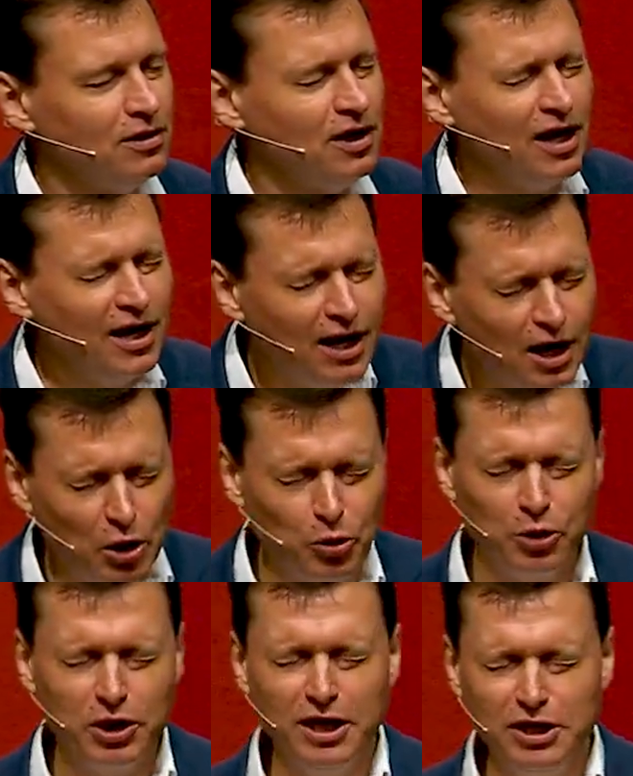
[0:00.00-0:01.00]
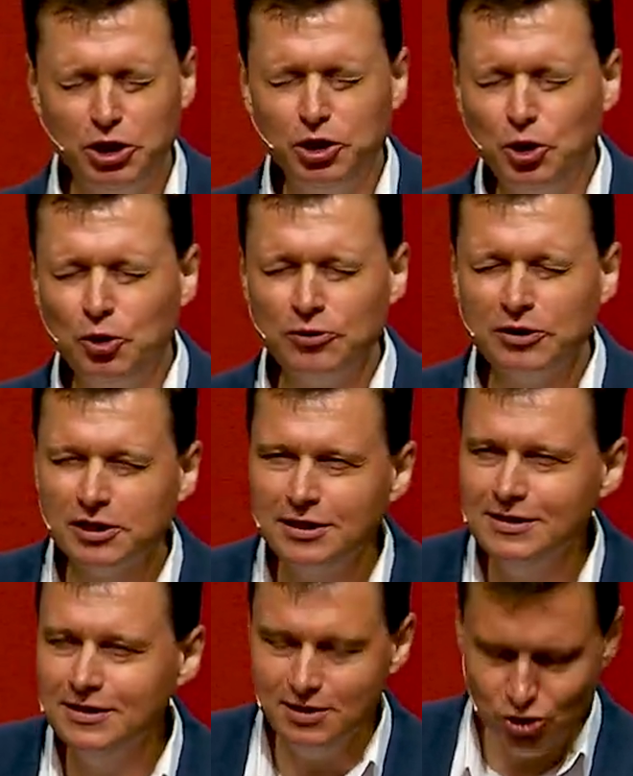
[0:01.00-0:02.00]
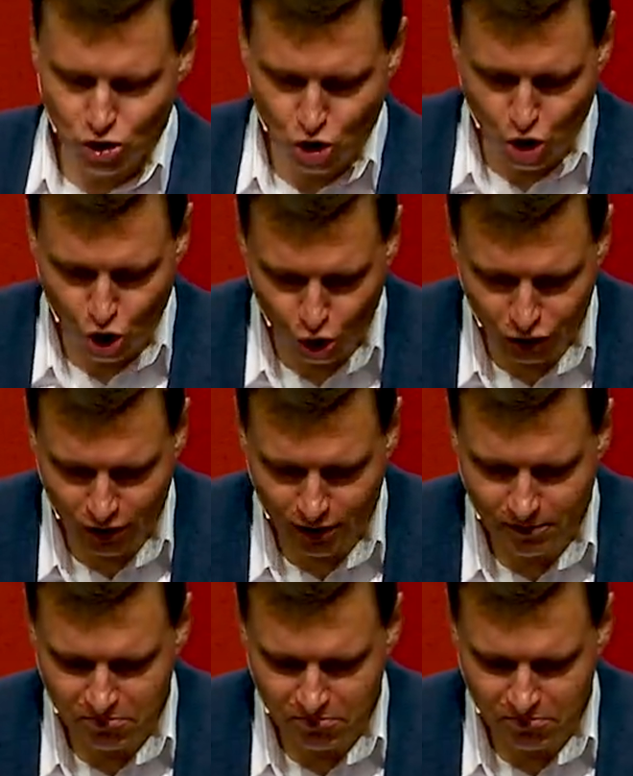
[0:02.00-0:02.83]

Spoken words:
How can I know that He is good?